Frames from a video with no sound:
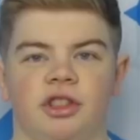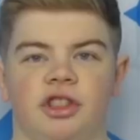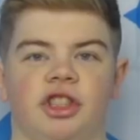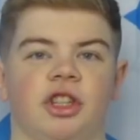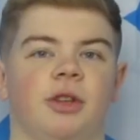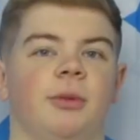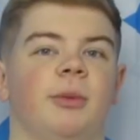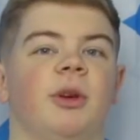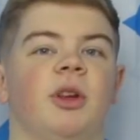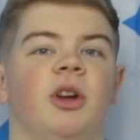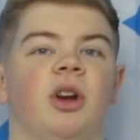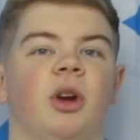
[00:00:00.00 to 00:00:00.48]

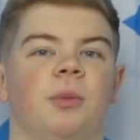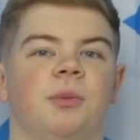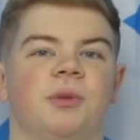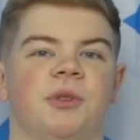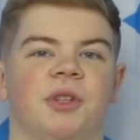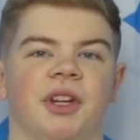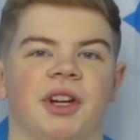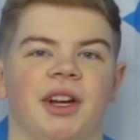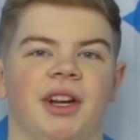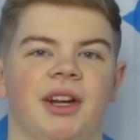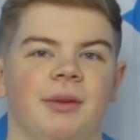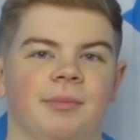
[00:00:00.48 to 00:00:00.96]
Jamie
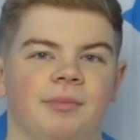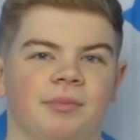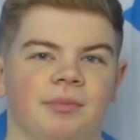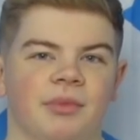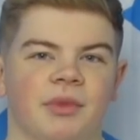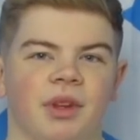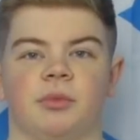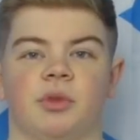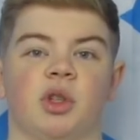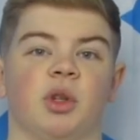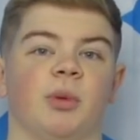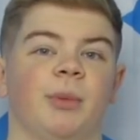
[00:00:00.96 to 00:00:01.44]
Robson, eh?
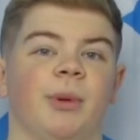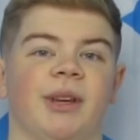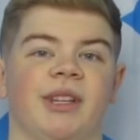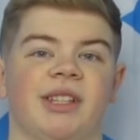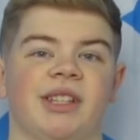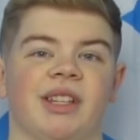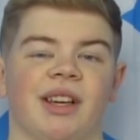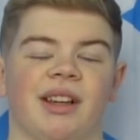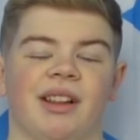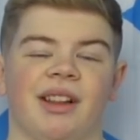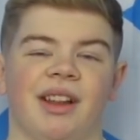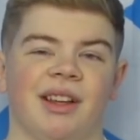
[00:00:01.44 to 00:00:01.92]
So
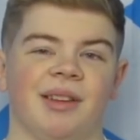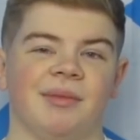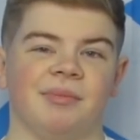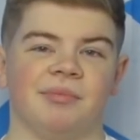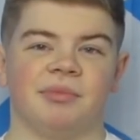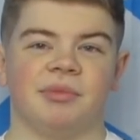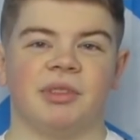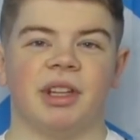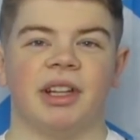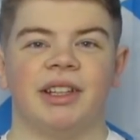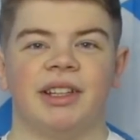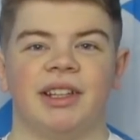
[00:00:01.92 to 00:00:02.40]
basically,
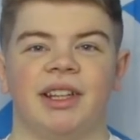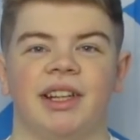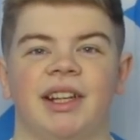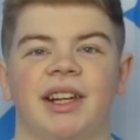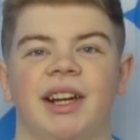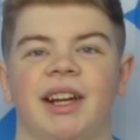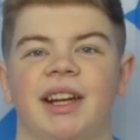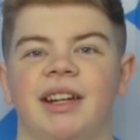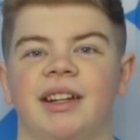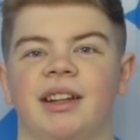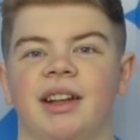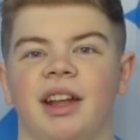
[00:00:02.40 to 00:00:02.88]
Dundee
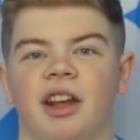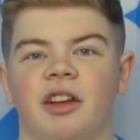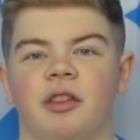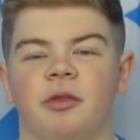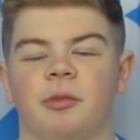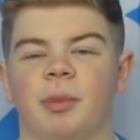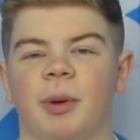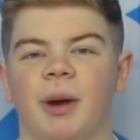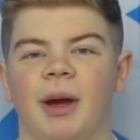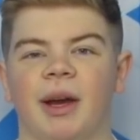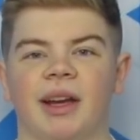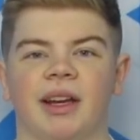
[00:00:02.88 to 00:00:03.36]
United
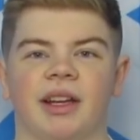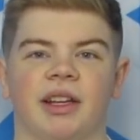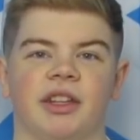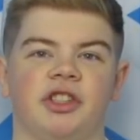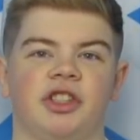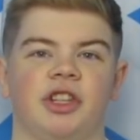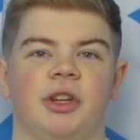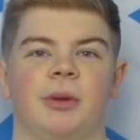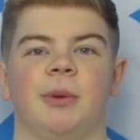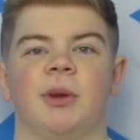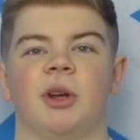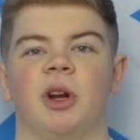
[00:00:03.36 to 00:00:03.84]
left-back
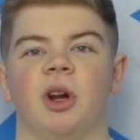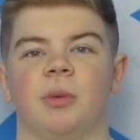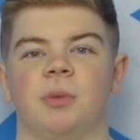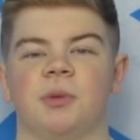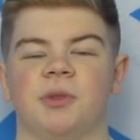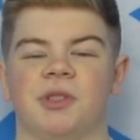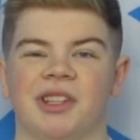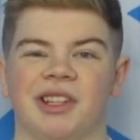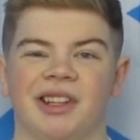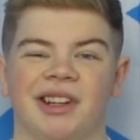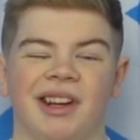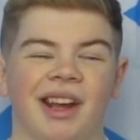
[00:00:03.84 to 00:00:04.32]
Jamie
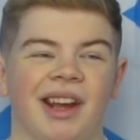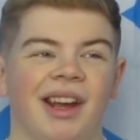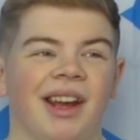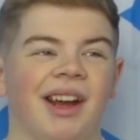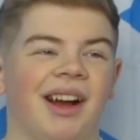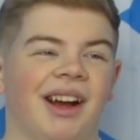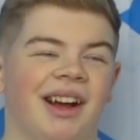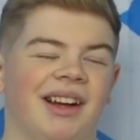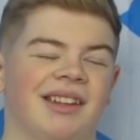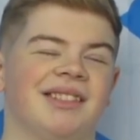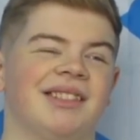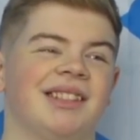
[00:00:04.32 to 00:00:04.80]
Robson
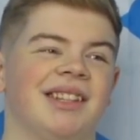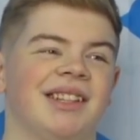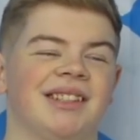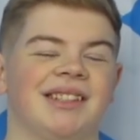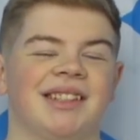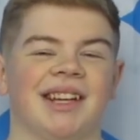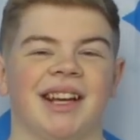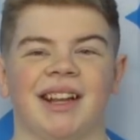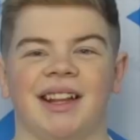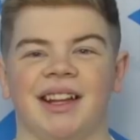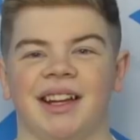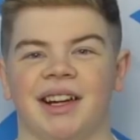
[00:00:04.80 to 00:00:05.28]
hasn't
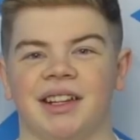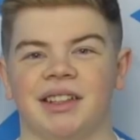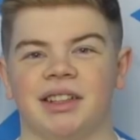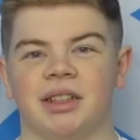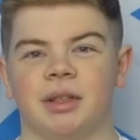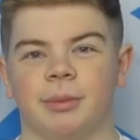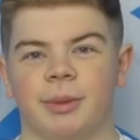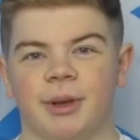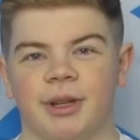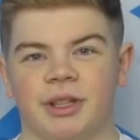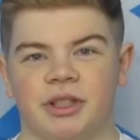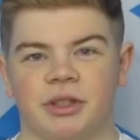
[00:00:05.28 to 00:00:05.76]
exactly had
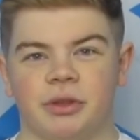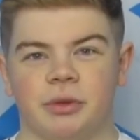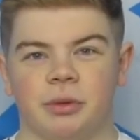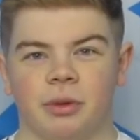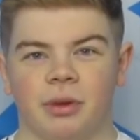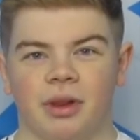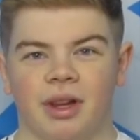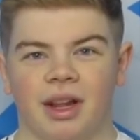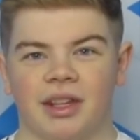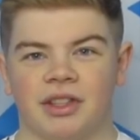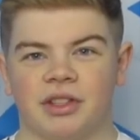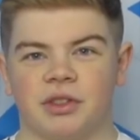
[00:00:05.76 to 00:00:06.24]
the best
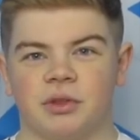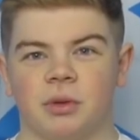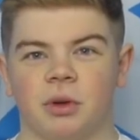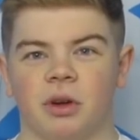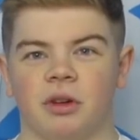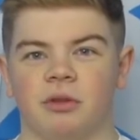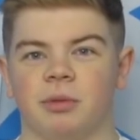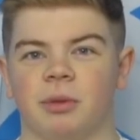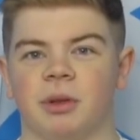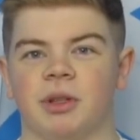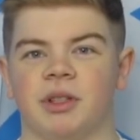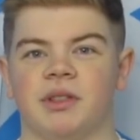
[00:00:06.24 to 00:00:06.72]
last
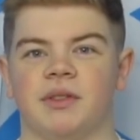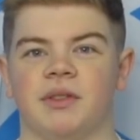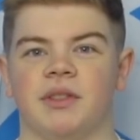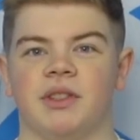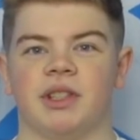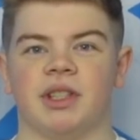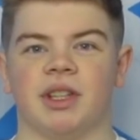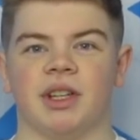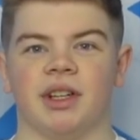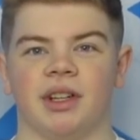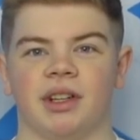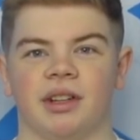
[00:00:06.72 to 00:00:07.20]
12 months of
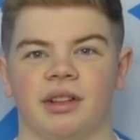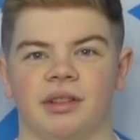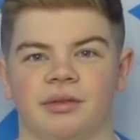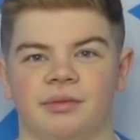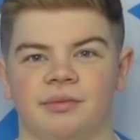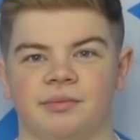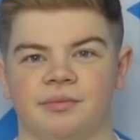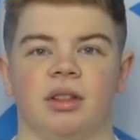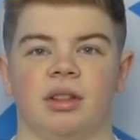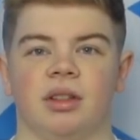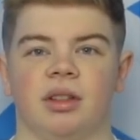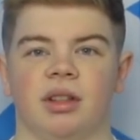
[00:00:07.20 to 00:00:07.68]
his career.
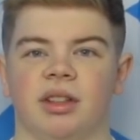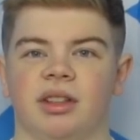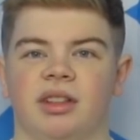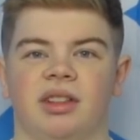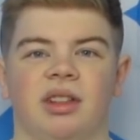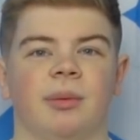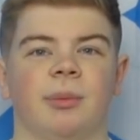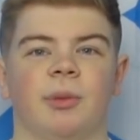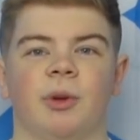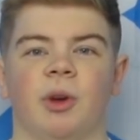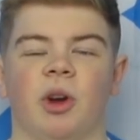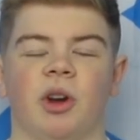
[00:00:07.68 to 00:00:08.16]
And
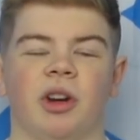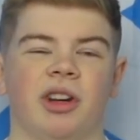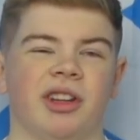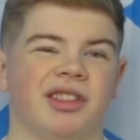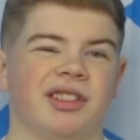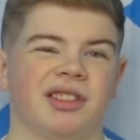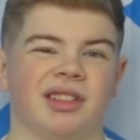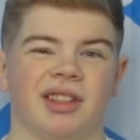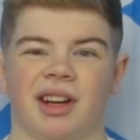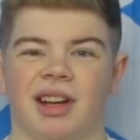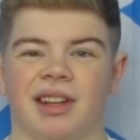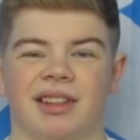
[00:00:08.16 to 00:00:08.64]
to be
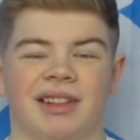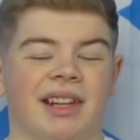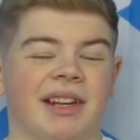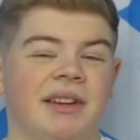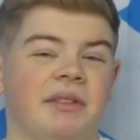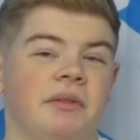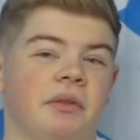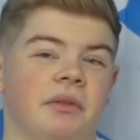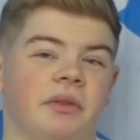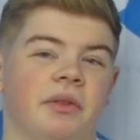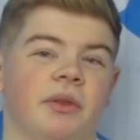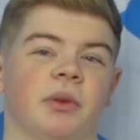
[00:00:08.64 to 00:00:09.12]
honest, I didn't
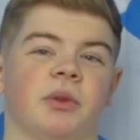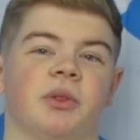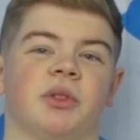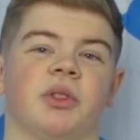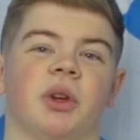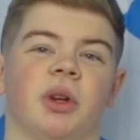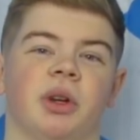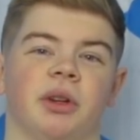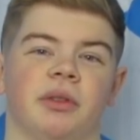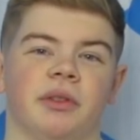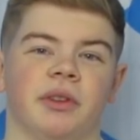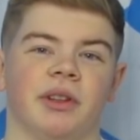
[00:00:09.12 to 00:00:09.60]
even feel
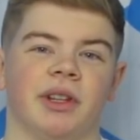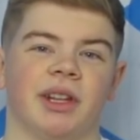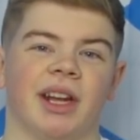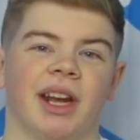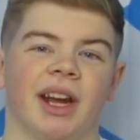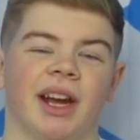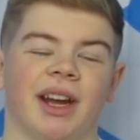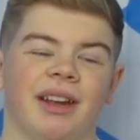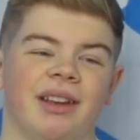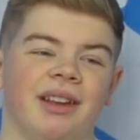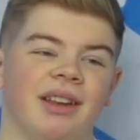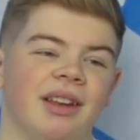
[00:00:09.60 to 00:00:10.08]
sorry for the
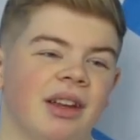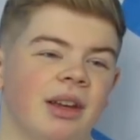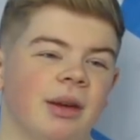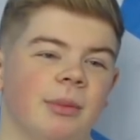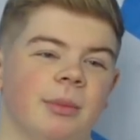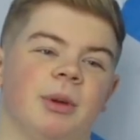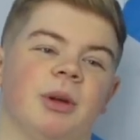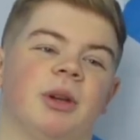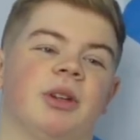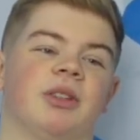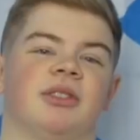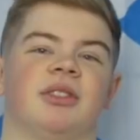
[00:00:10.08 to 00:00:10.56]
guy,
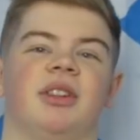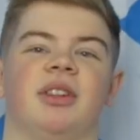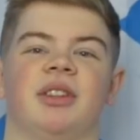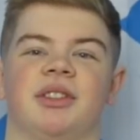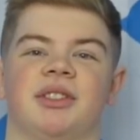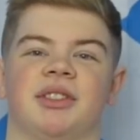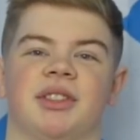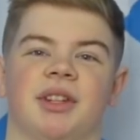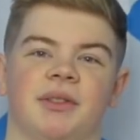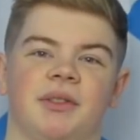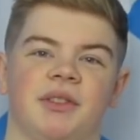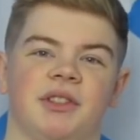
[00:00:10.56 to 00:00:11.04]
because all the
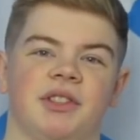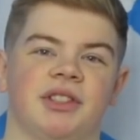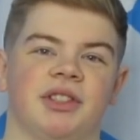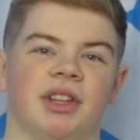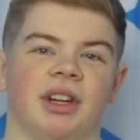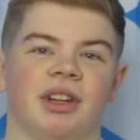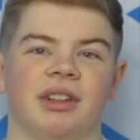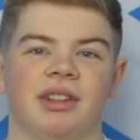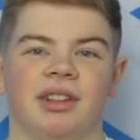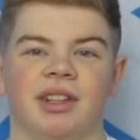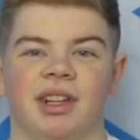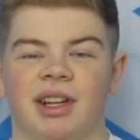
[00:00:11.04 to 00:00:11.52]
stuff he's
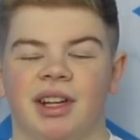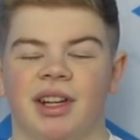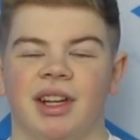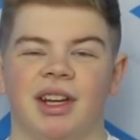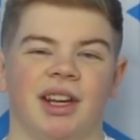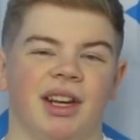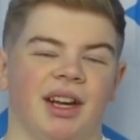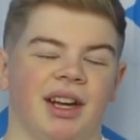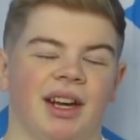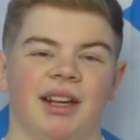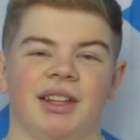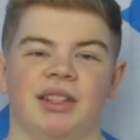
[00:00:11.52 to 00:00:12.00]
done,
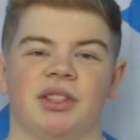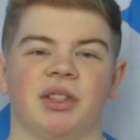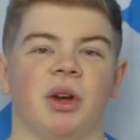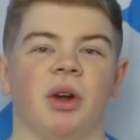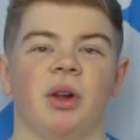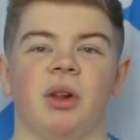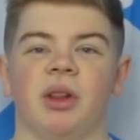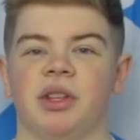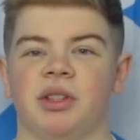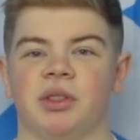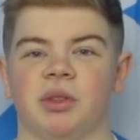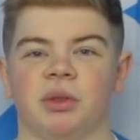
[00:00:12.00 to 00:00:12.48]
it's
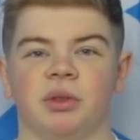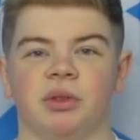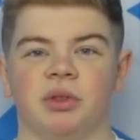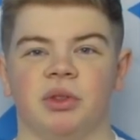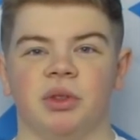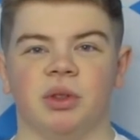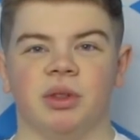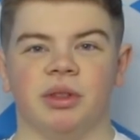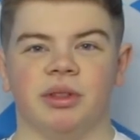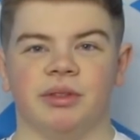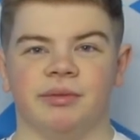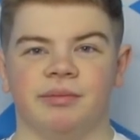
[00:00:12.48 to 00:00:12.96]
all his own
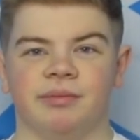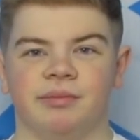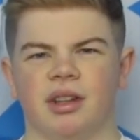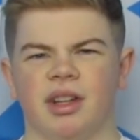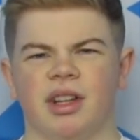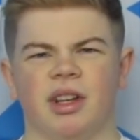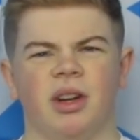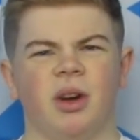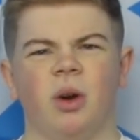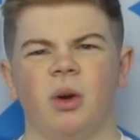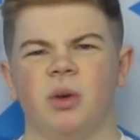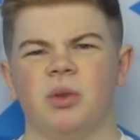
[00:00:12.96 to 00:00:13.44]
doing.
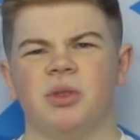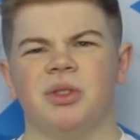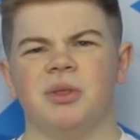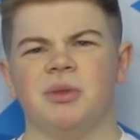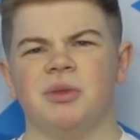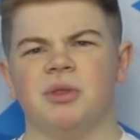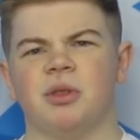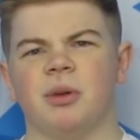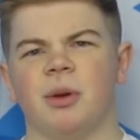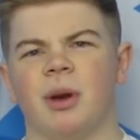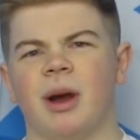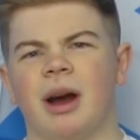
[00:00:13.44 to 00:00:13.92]
And it all
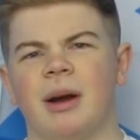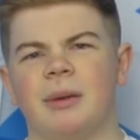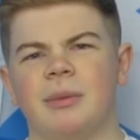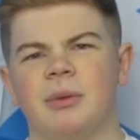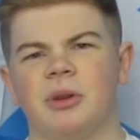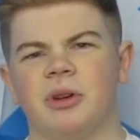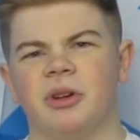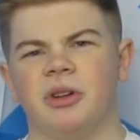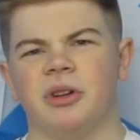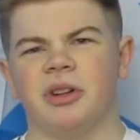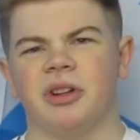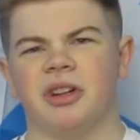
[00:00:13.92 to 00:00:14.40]
seems to be
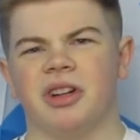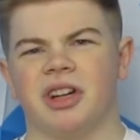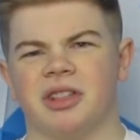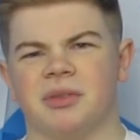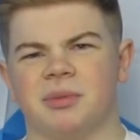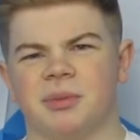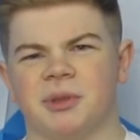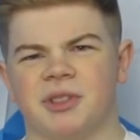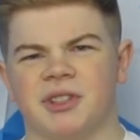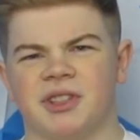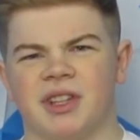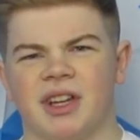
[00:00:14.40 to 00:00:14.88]
happening around
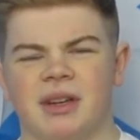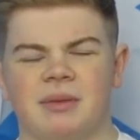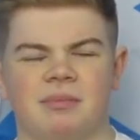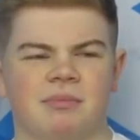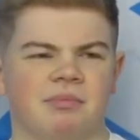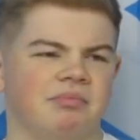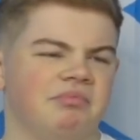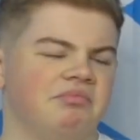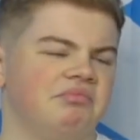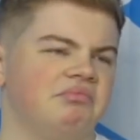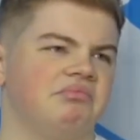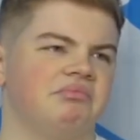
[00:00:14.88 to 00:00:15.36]
Christmas
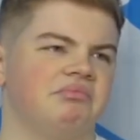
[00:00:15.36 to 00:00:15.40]
time.